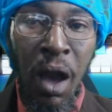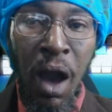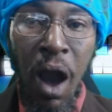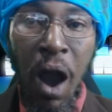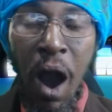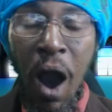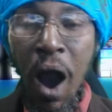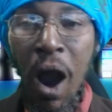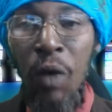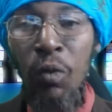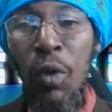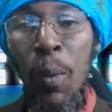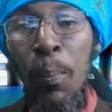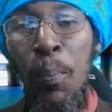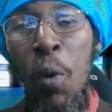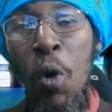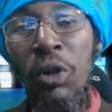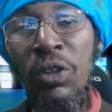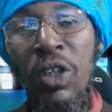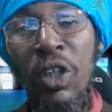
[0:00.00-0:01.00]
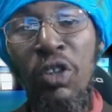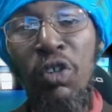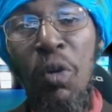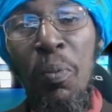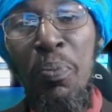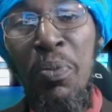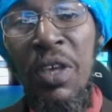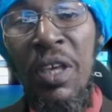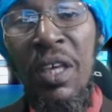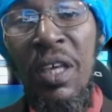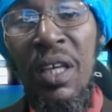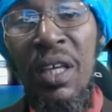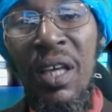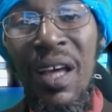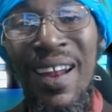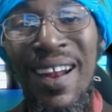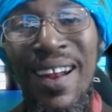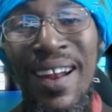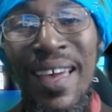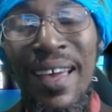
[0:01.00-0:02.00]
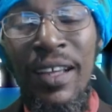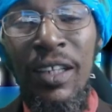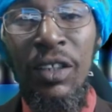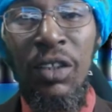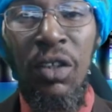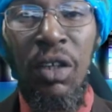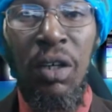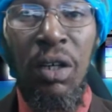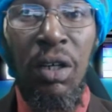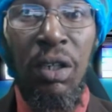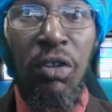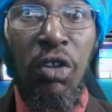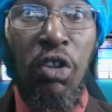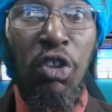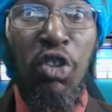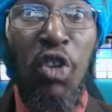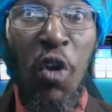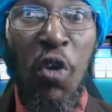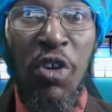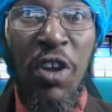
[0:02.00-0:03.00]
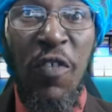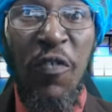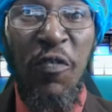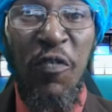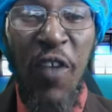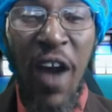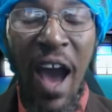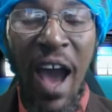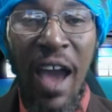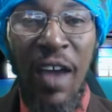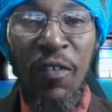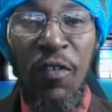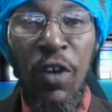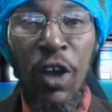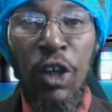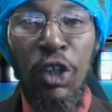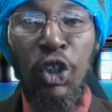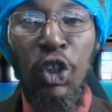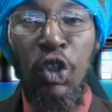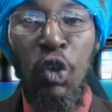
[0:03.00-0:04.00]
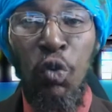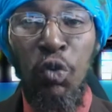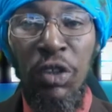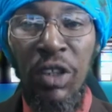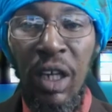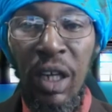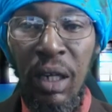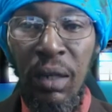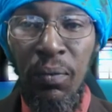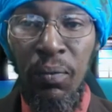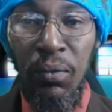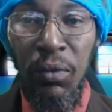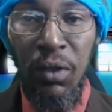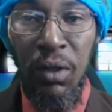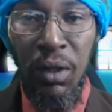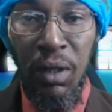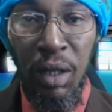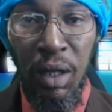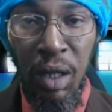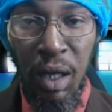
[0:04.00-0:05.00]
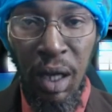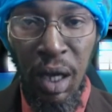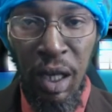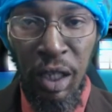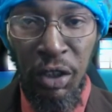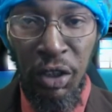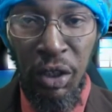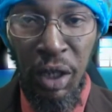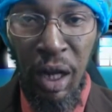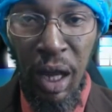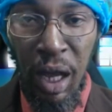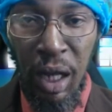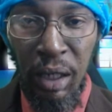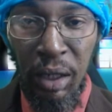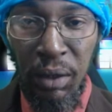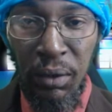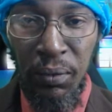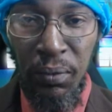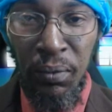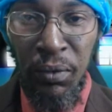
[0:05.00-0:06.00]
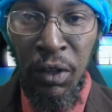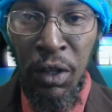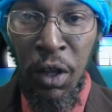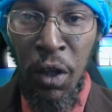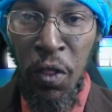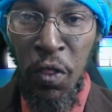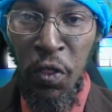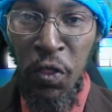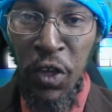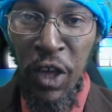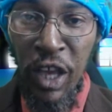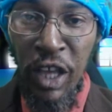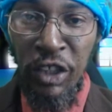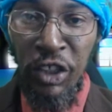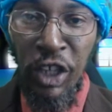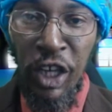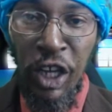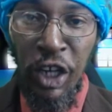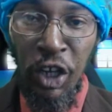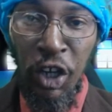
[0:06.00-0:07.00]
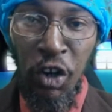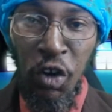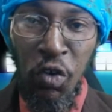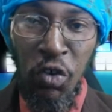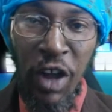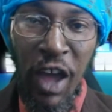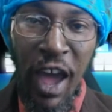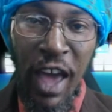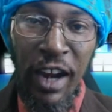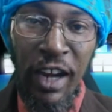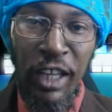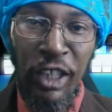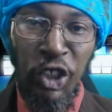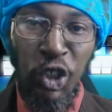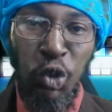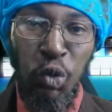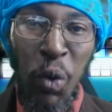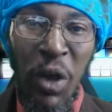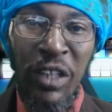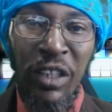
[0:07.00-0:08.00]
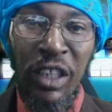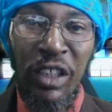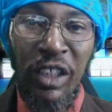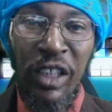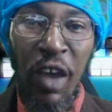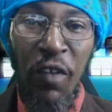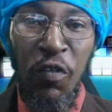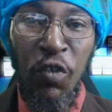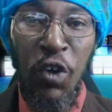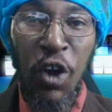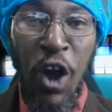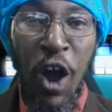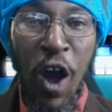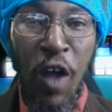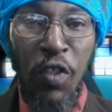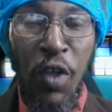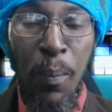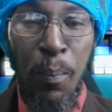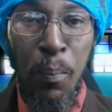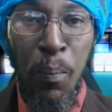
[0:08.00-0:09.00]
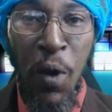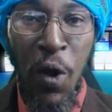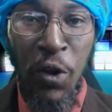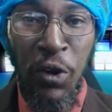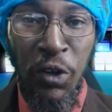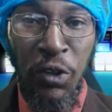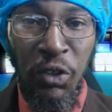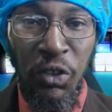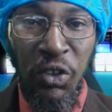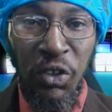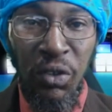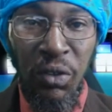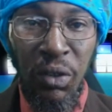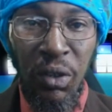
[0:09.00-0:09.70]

are reported to be linked to 35 shooting incidents. These include at least 27 other murders